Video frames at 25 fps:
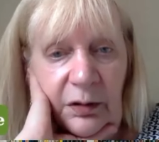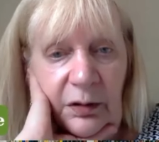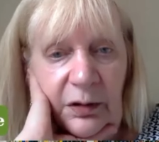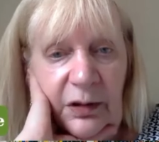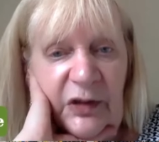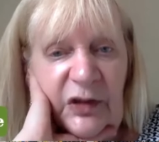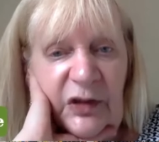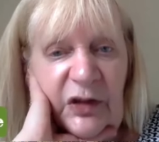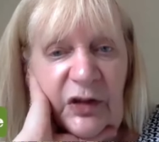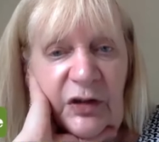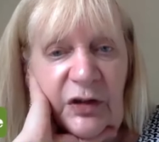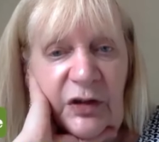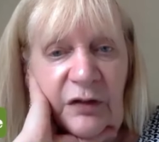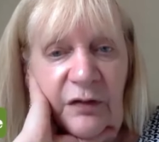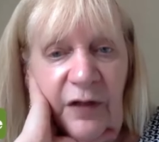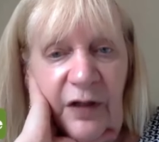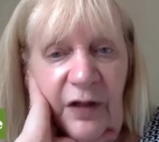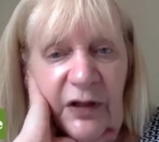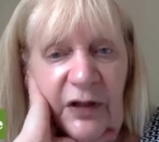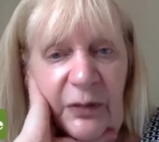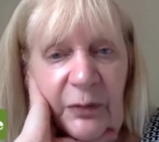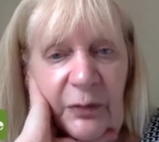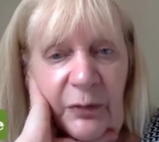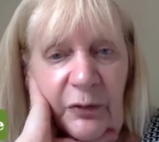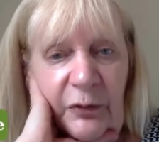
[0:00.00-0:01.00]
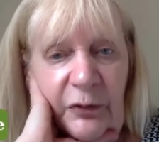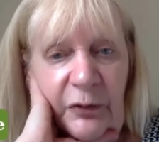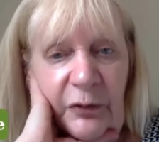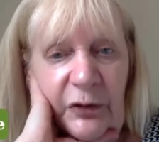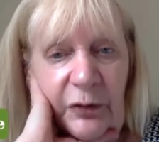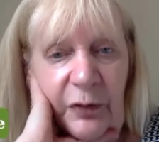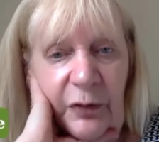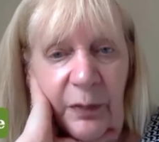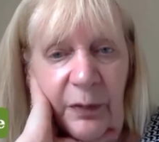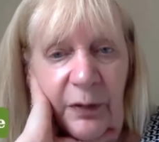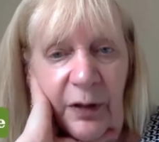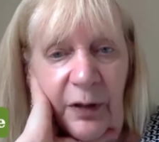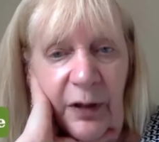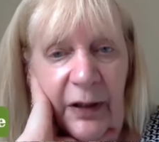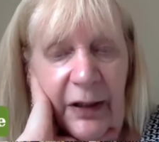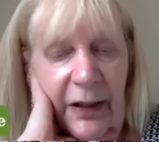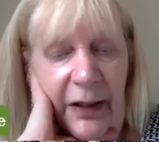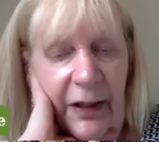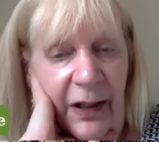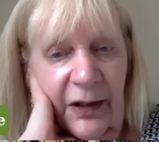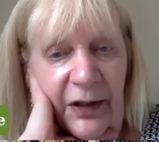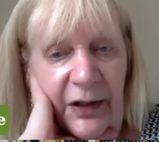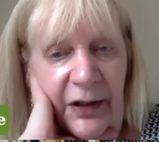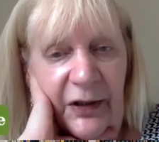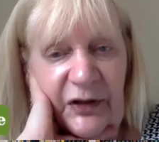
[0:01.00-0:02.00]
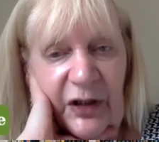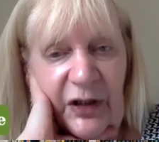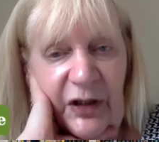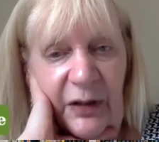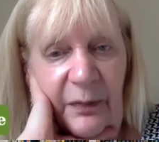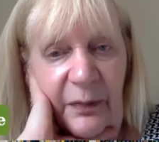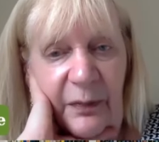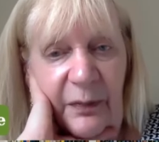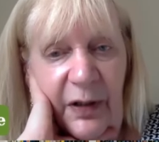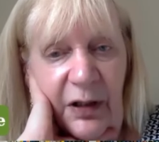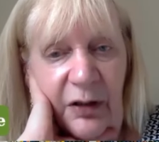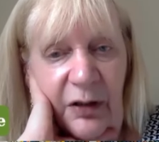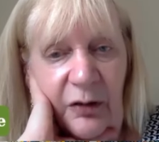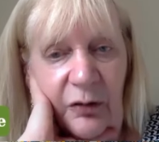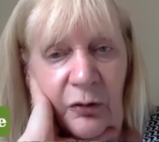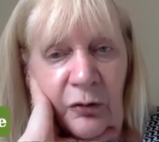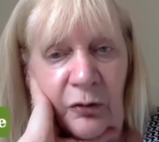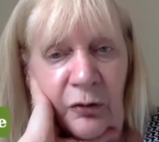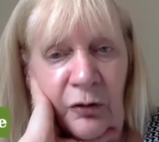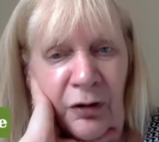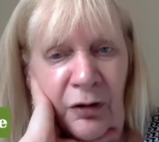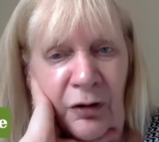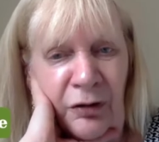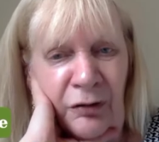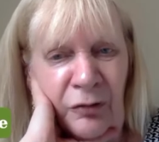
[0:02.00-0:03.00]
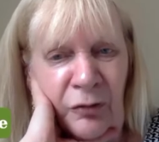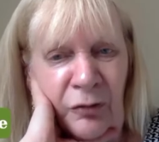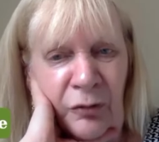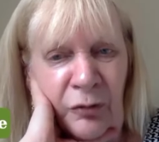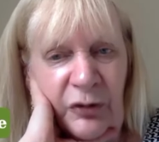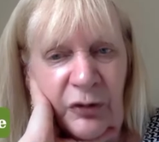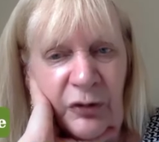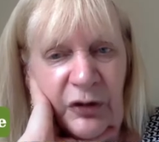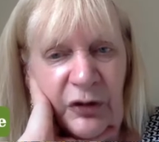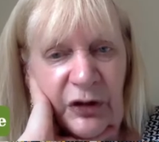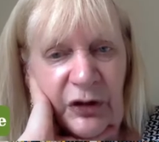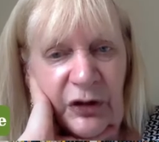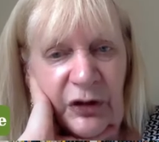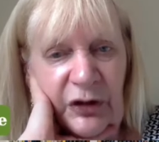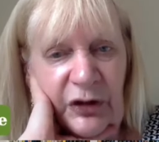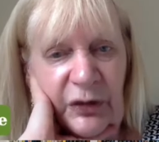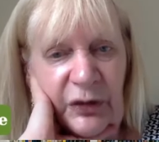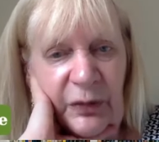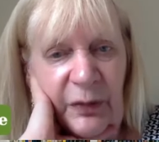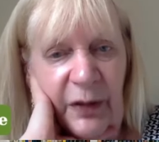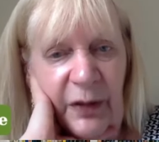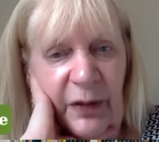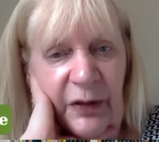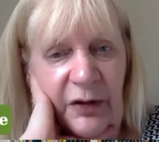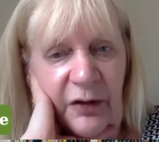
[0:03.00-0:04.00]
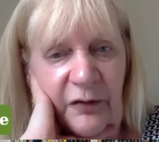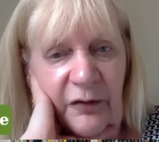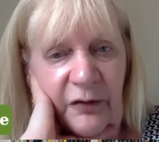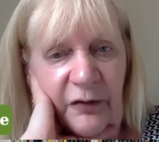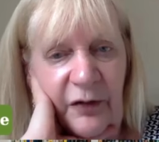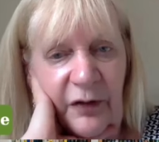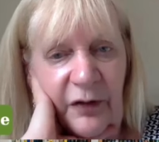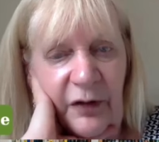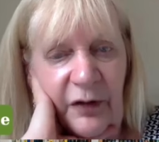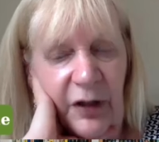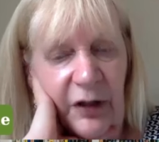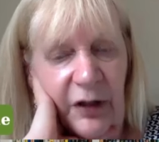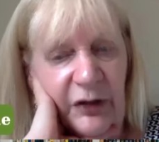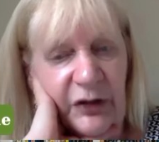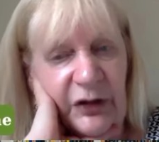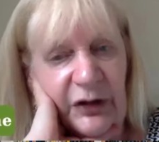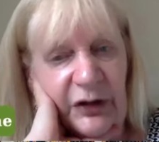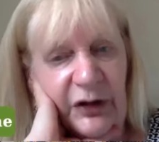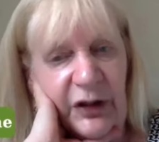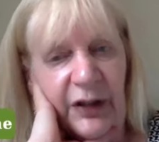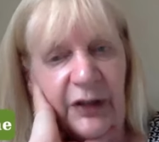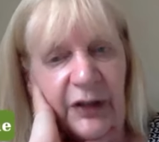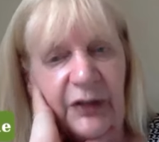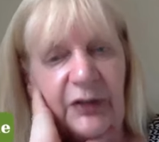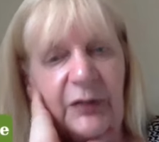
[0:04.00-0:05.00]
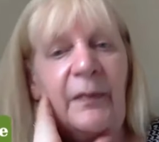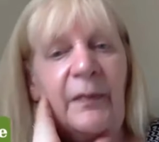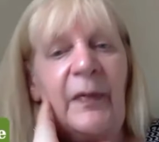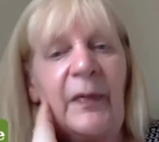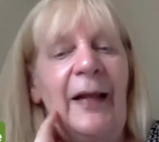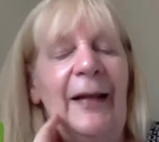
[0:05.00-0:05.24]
Is it advisable to apply ASAP, or are all decisions made after the closing date?